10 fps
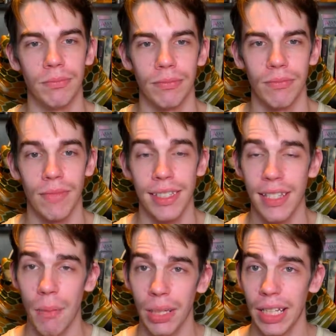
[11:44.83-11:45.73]

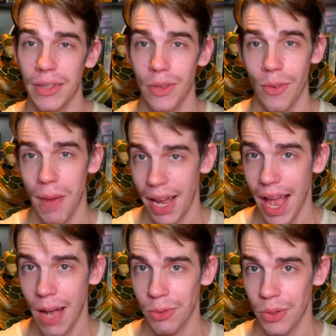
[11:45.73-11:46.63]
stumbling through my
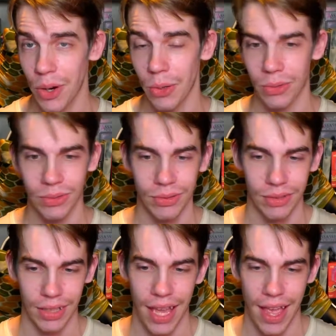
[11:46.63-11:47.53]
outro.
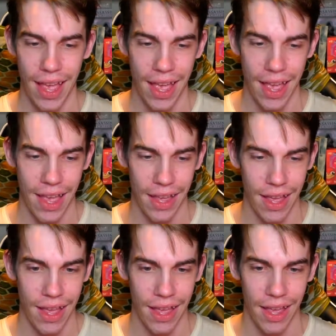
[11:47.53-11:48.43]

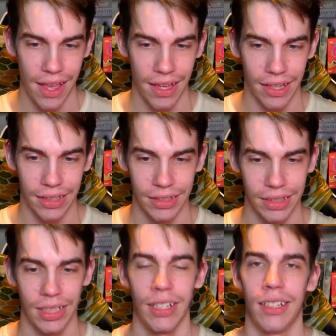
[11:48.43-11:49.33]
Yay.
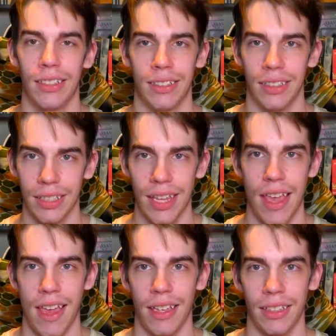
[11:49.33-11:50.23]

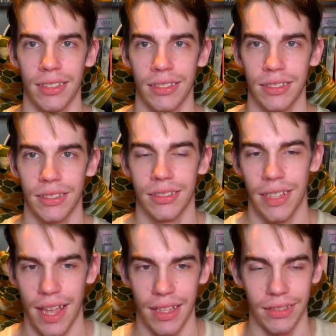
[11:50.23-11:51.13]
Yeah.
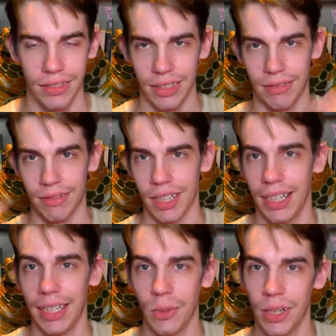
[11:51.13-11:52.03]
And
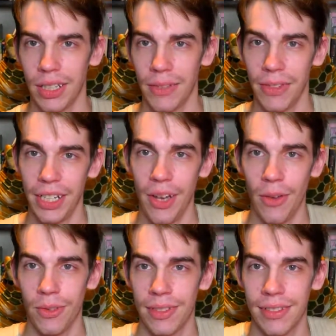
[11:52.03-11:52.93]
click one of the
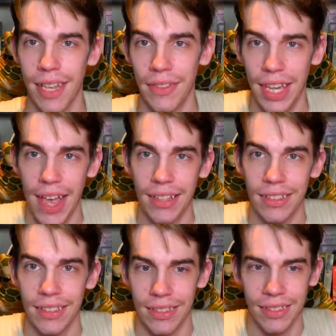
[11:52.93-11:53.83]
videos at the
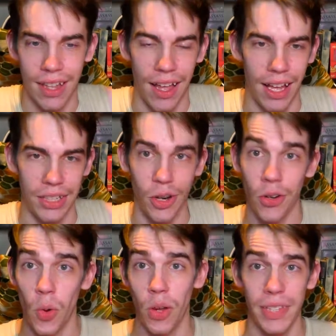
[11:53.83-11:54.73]
end. I don't
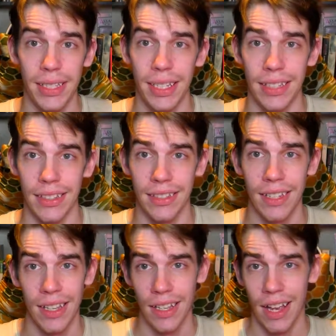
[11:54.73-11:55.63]
know what this is,
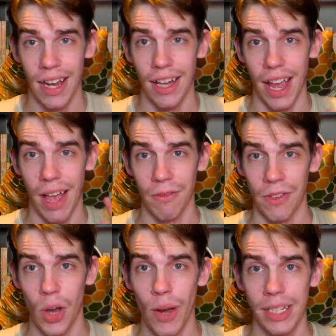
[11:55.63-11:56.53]
and I have
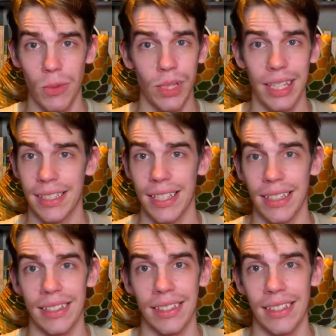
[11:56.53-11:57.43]
no idea what this
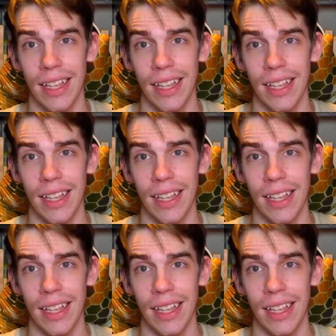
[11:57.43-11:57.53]
is,